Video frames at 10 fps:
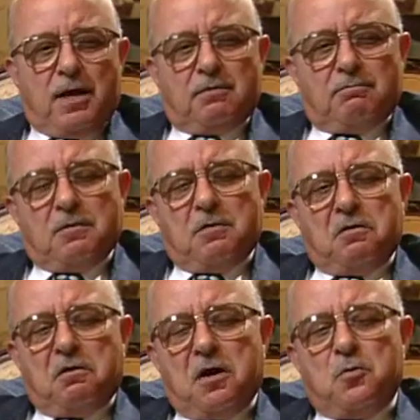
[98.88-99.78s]
every
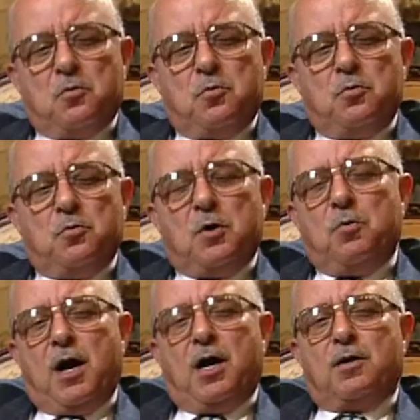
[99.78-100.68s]
means,
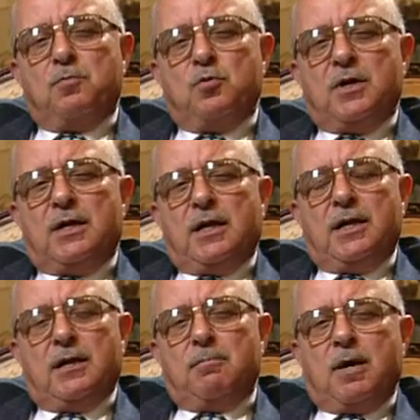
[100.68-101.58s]
with planes,
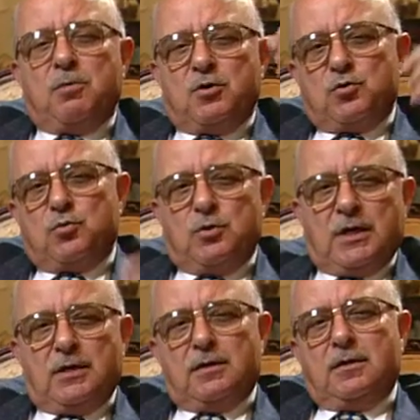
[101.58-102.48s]
etc.
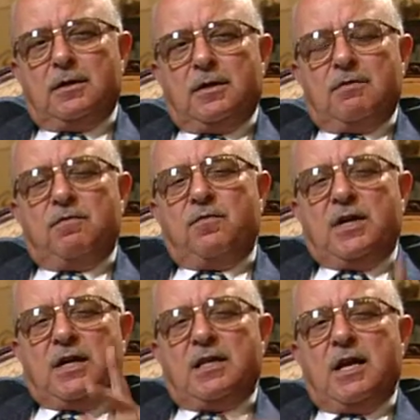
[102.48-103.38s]
They said
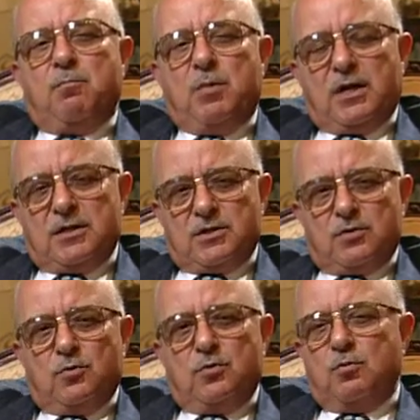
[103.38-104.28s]
if we fight,
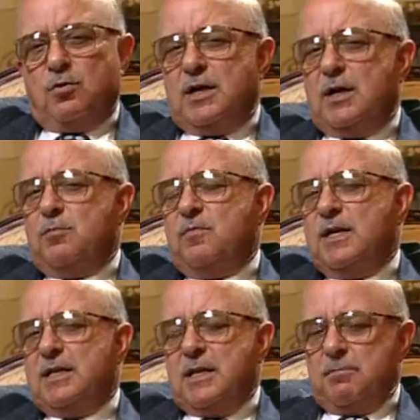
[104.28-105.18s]
they will
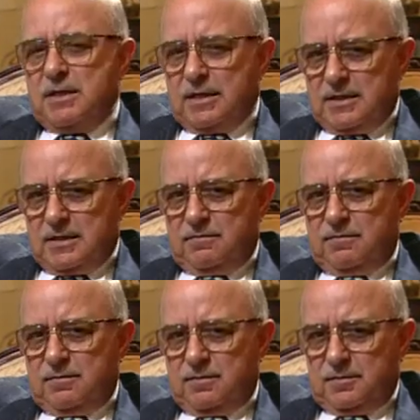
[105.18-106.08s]
not beat us.
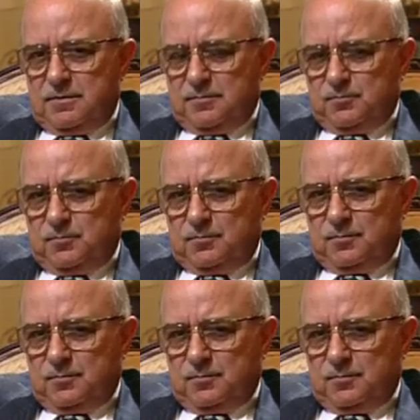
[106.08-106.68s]
They will